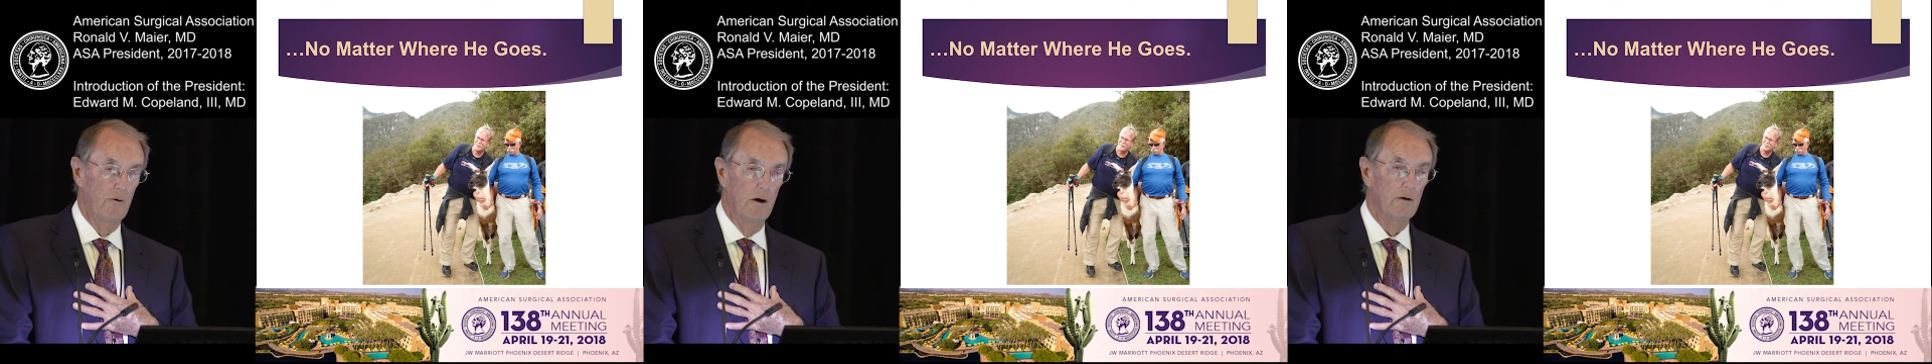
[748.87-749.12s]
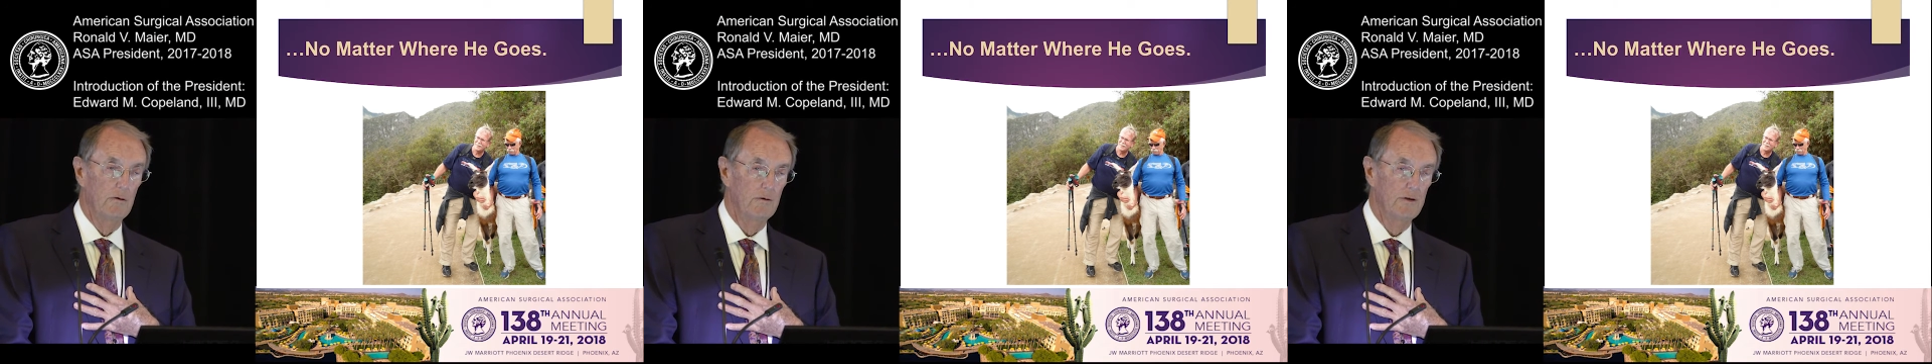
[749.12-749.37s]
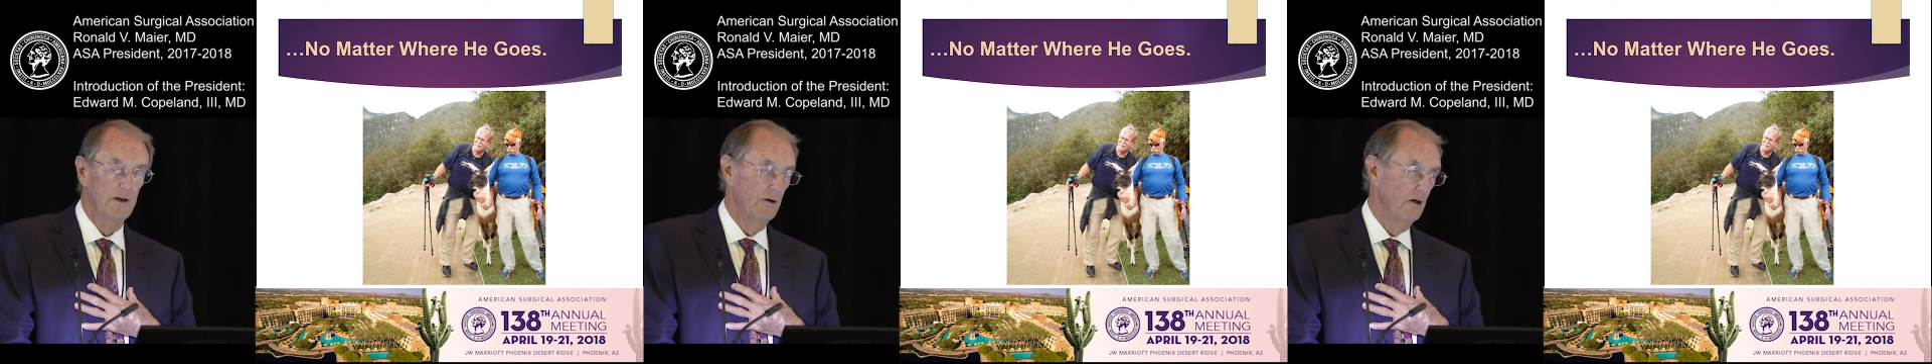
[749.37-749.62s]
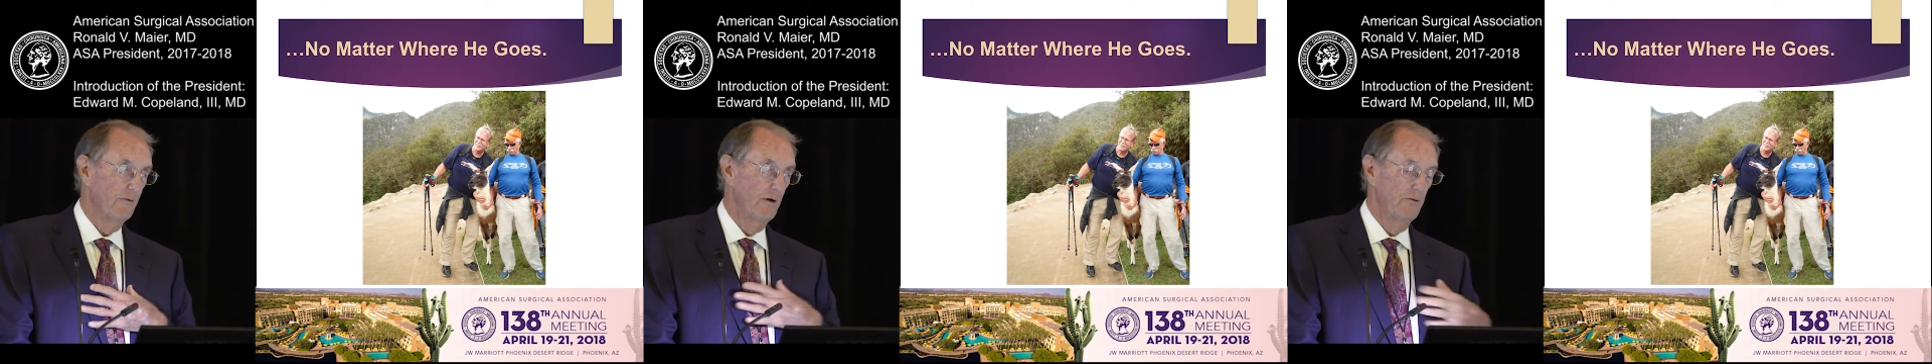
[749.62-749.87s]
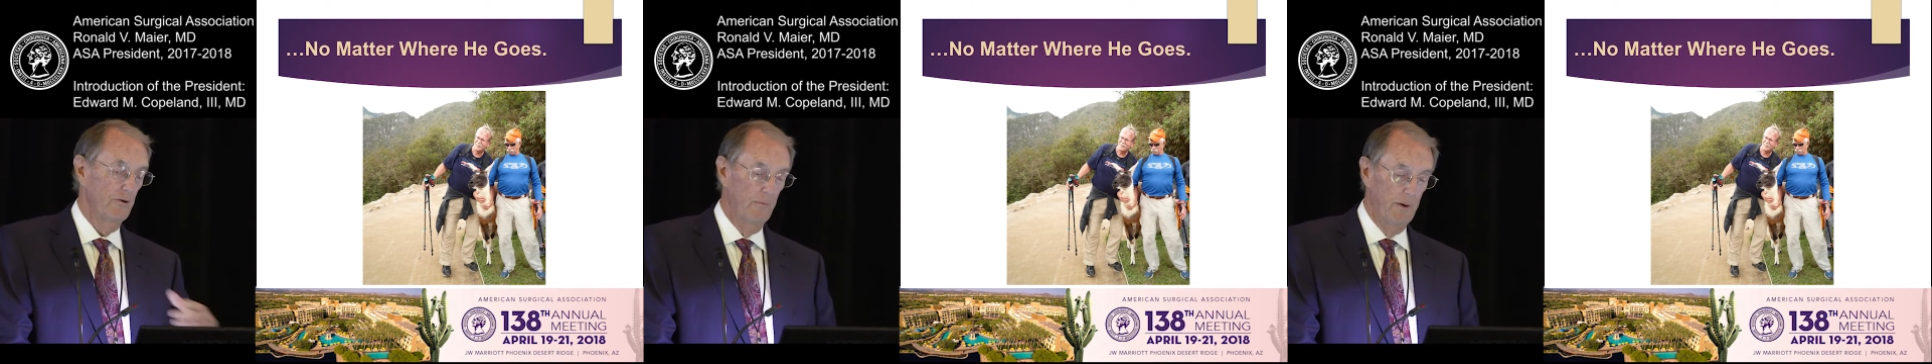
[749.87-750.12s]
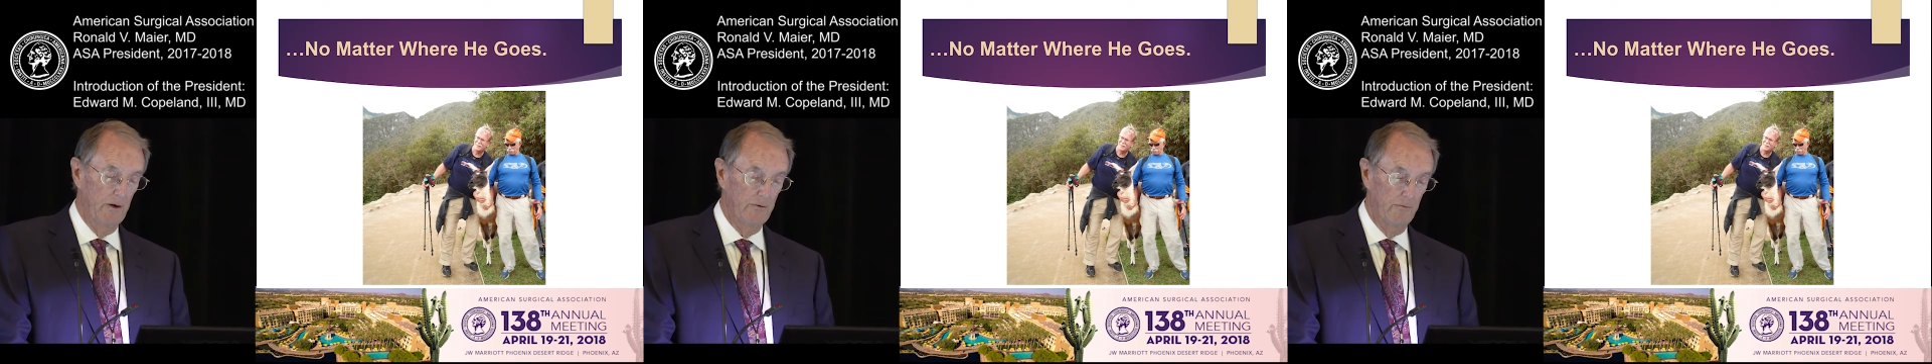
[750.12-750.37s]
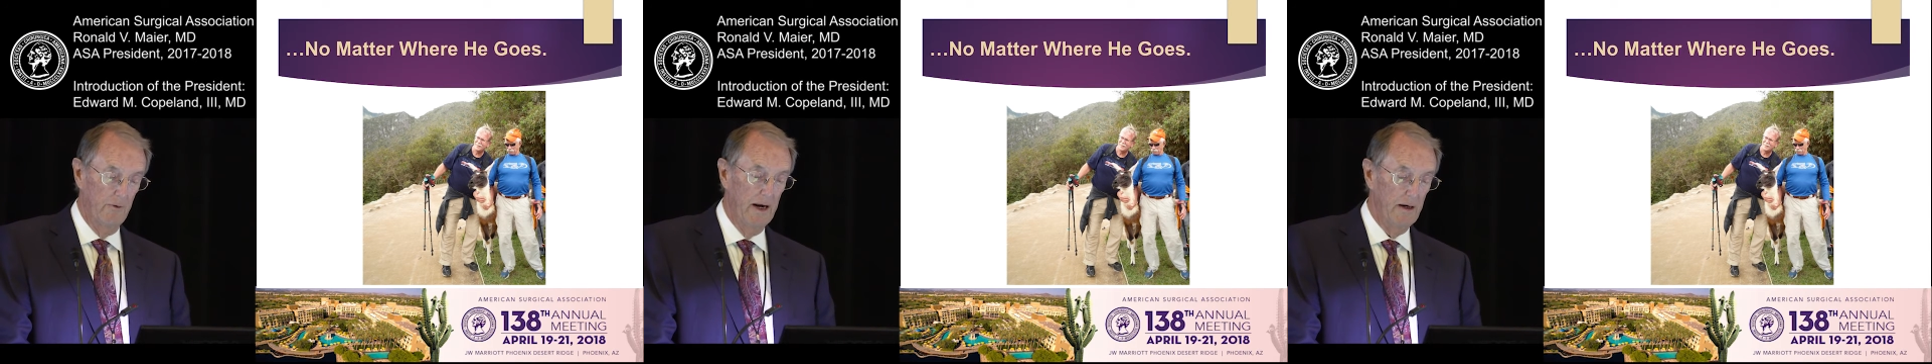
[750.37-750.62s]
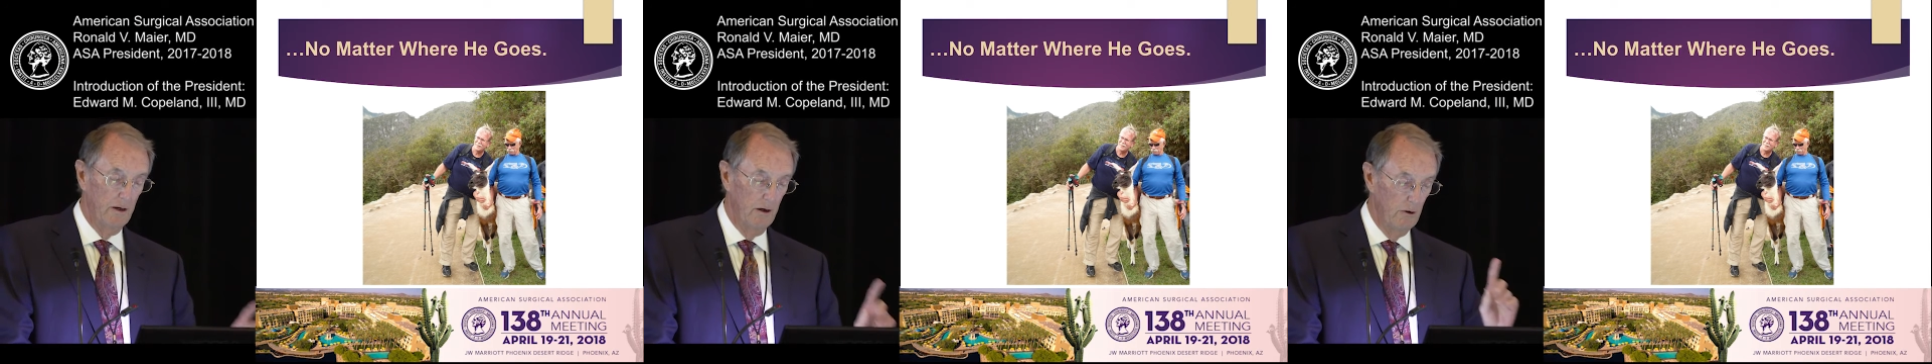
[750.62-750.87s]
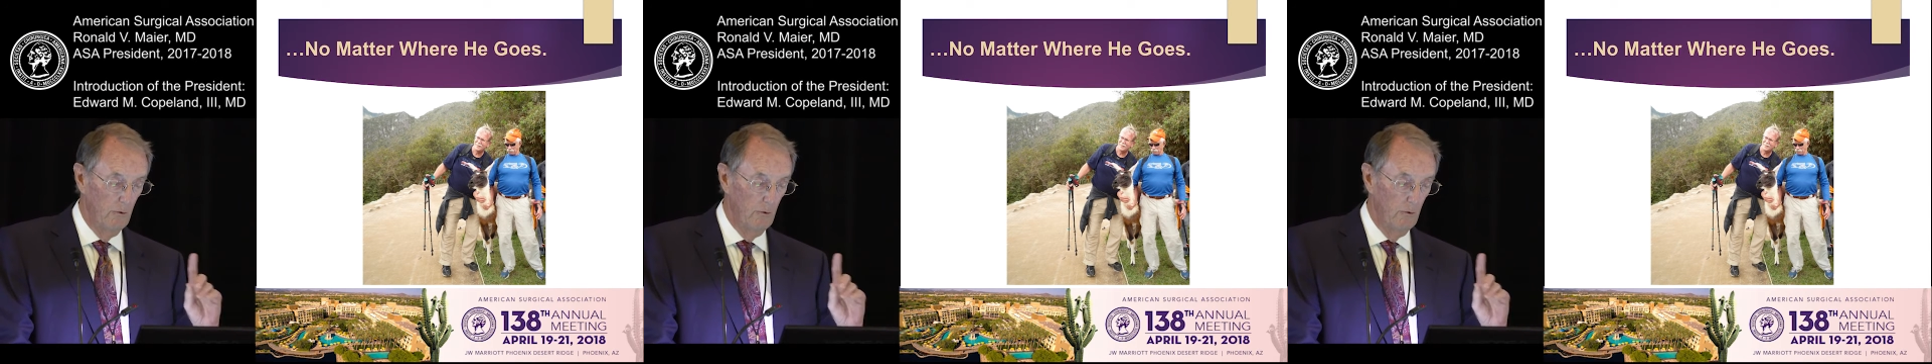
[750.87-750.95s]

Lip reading: Rhodes at the University of Pennsylvania,